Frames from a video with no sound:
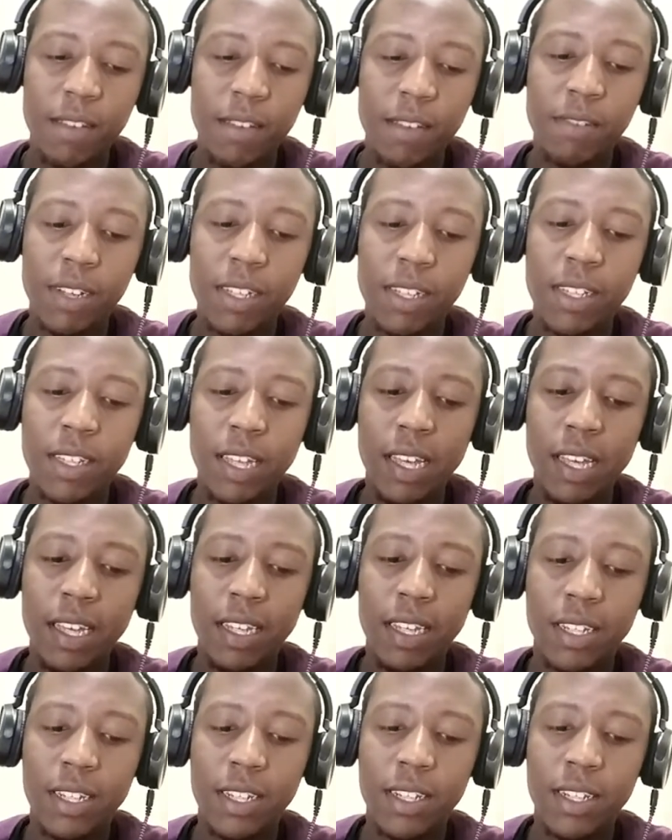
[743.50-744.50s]
Verse
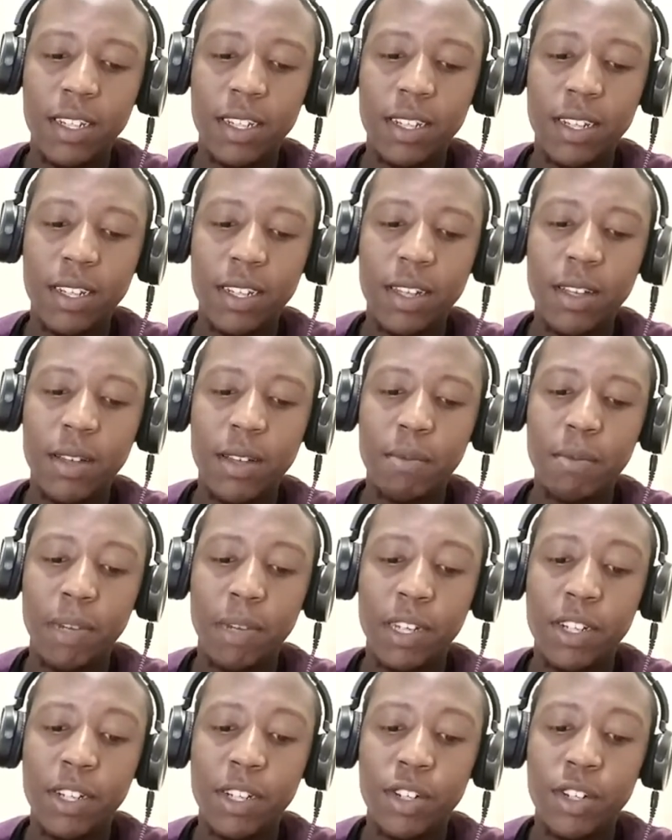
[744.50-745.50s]
8
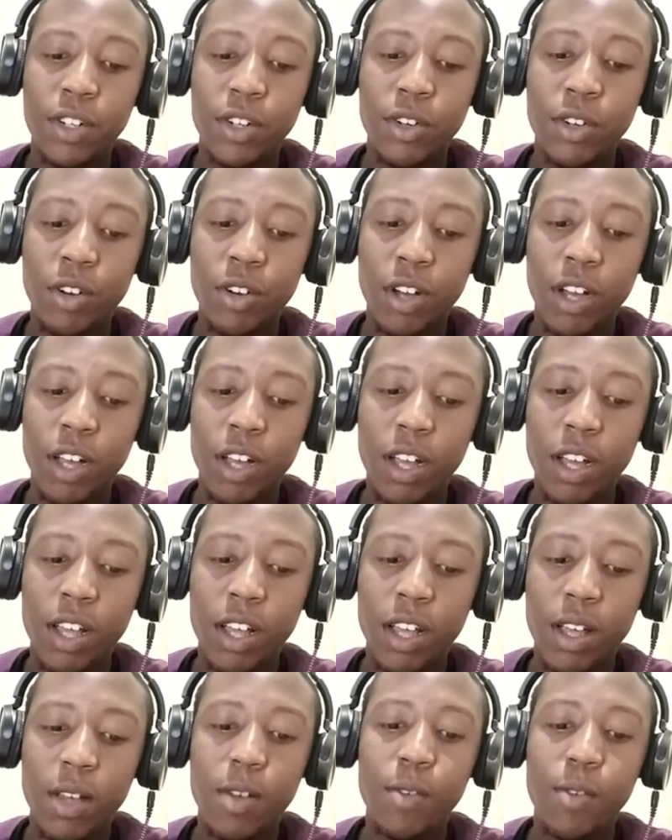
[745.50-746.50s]
But Noah
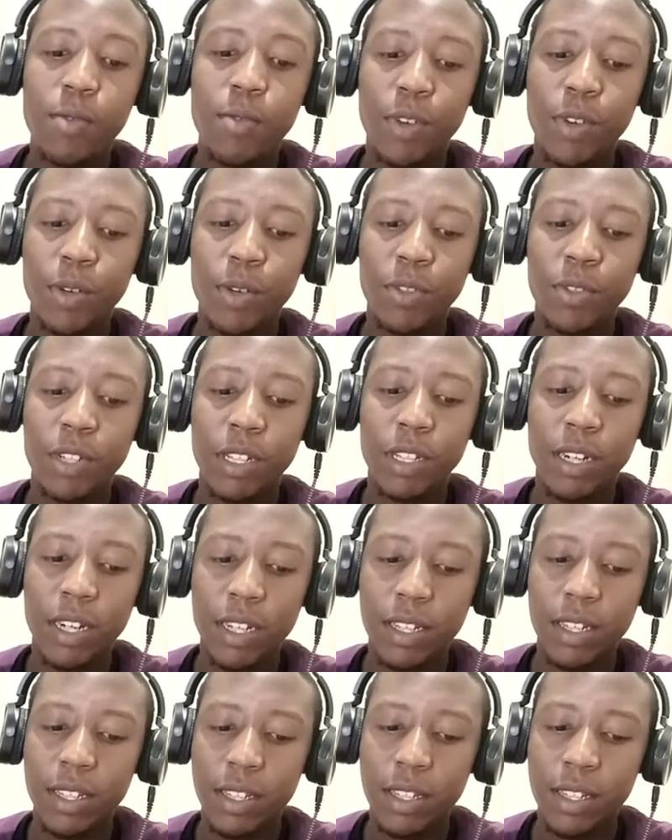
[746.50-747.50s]
found
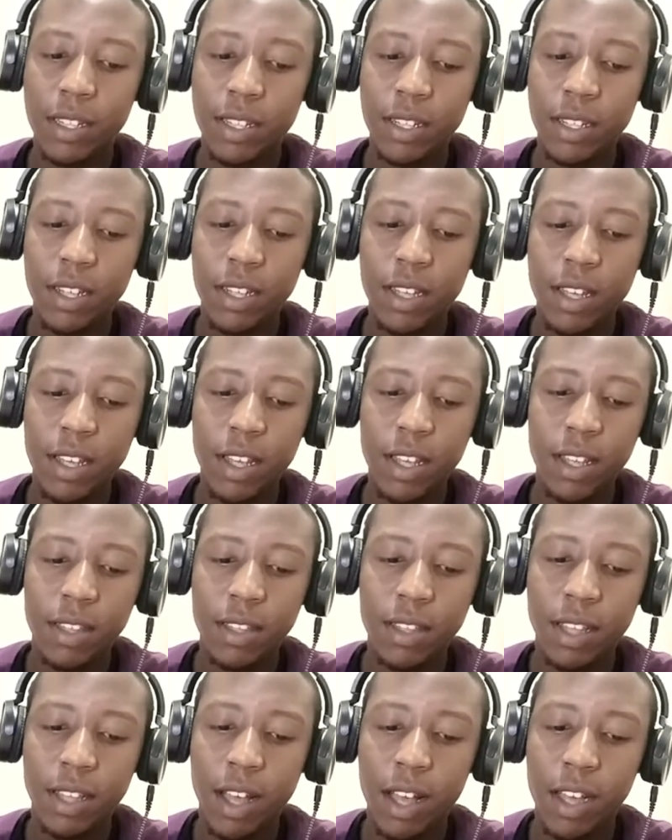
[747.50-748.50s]
grace in
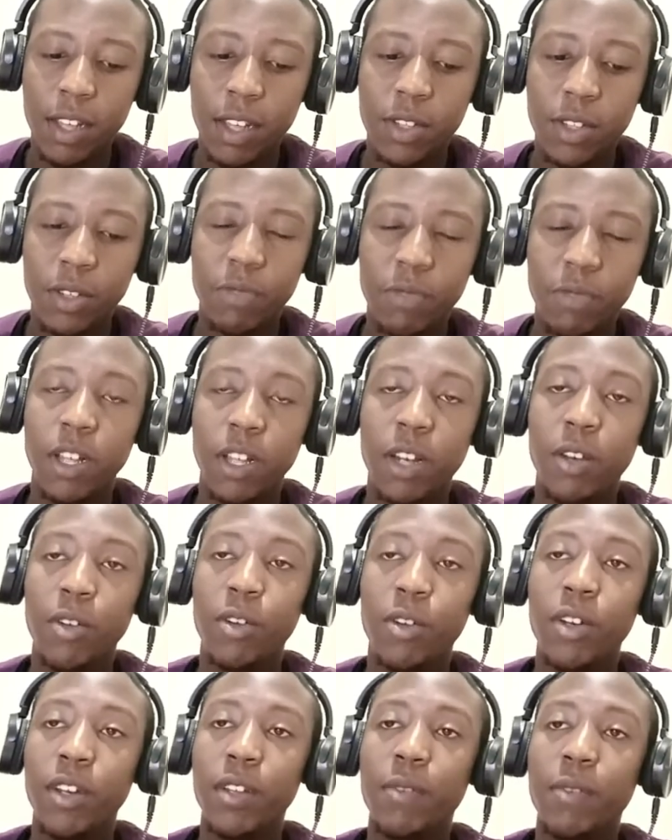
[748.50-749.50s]
the eyes of the
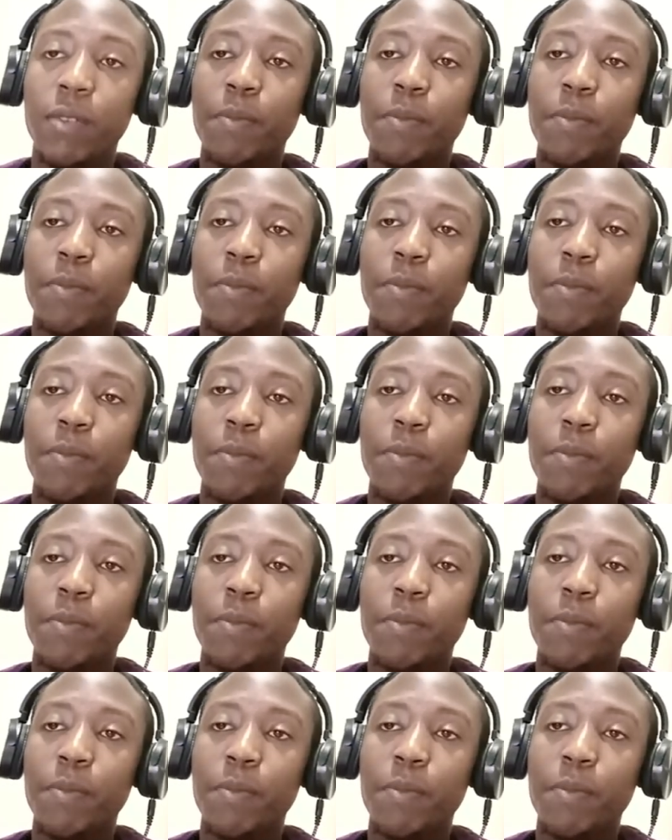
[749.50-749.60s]
Lord.